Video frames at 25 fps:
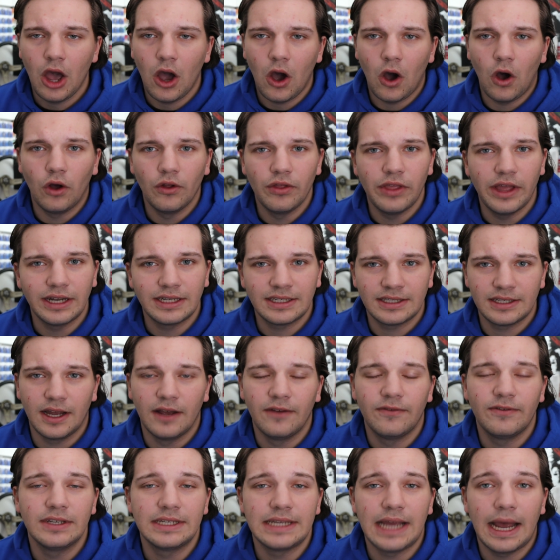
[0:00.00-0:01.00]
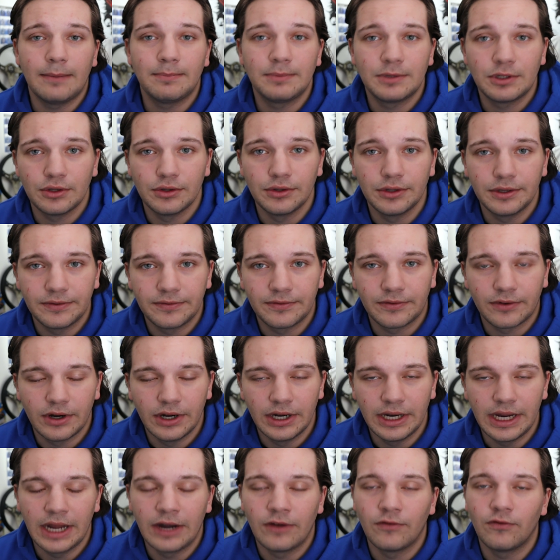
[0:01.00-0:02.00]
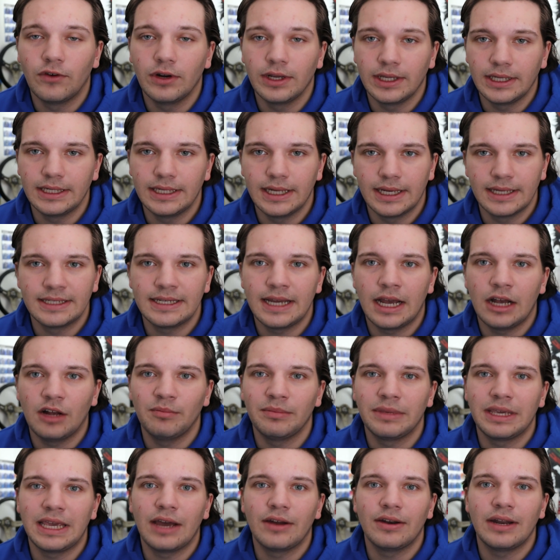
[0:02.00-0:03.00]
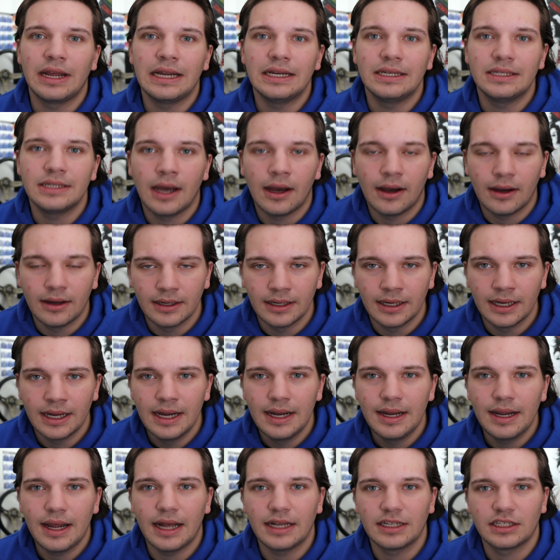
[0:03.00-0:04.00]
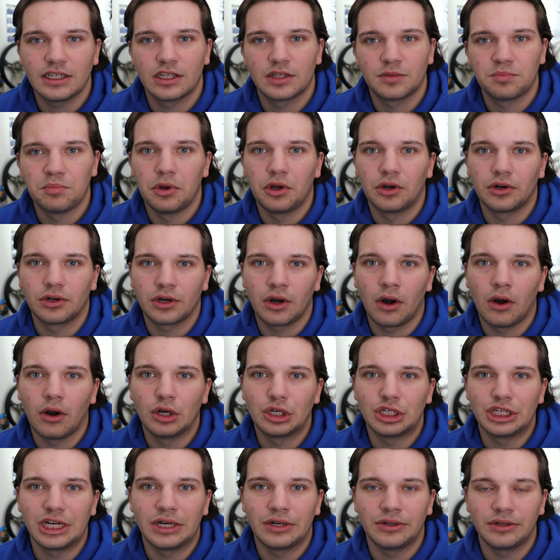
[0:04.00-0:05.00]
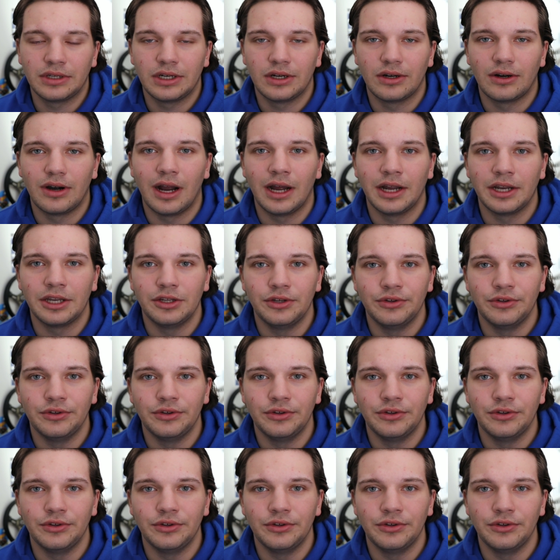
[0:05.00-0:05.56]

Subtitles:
All that stuff is absolutely free and really does help me out a ton as a smaller car channel here on